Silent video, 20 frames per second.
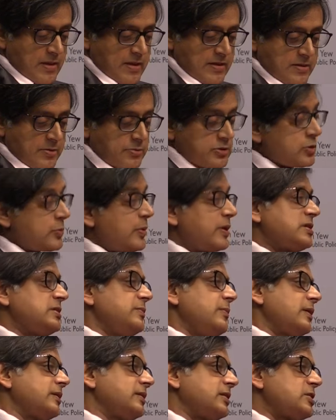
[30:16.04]
There was a question
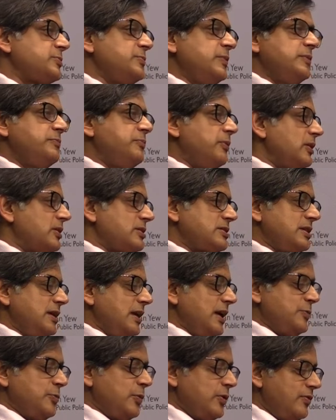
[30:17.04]
about Kashmir policy.
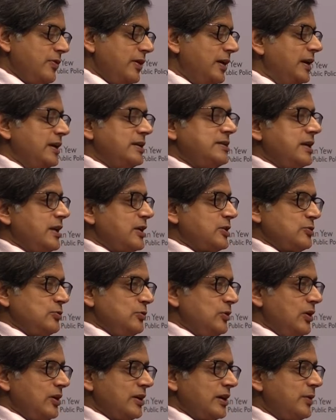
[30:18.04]
It would really take too
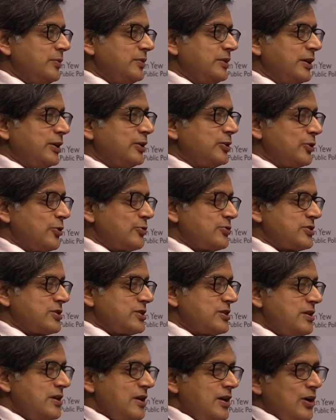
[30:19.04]
long. I would
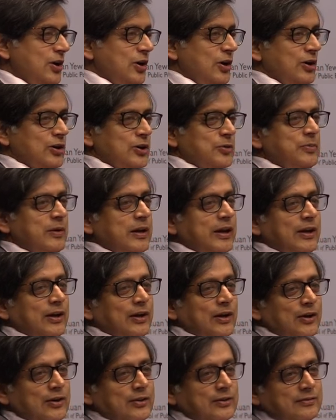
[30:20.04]
encroach horribly
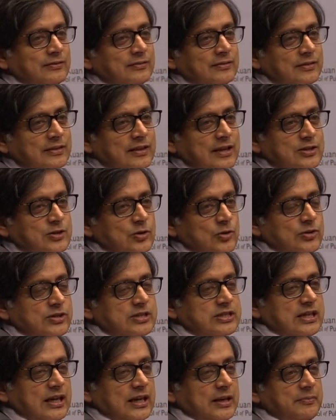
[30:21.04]
on Kishore's
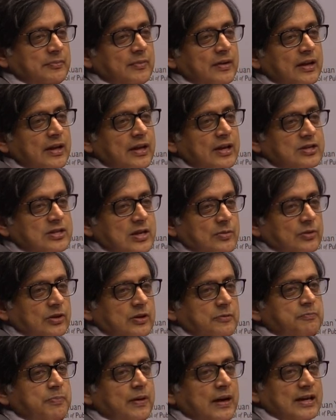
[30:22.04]
time, so I'm going
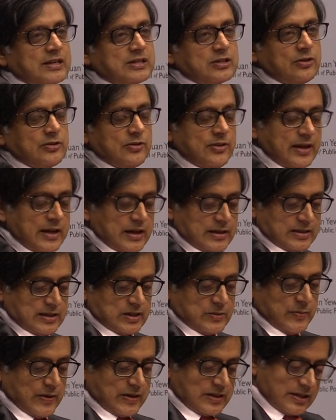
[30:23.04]
to pass on that,
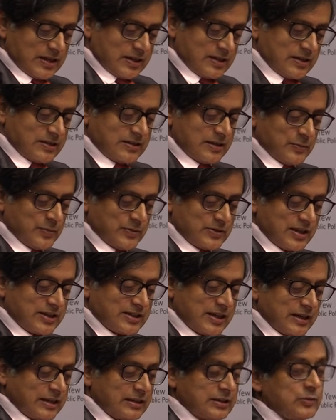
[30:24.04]
especially since it was the
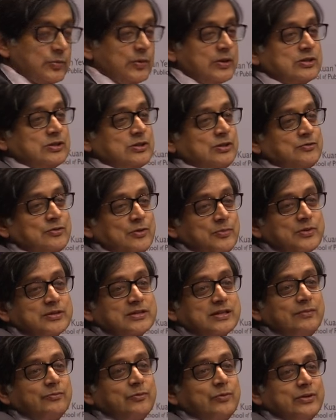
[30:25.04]
second question from the
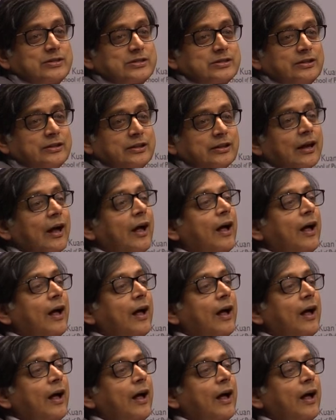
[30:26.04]
same questioner.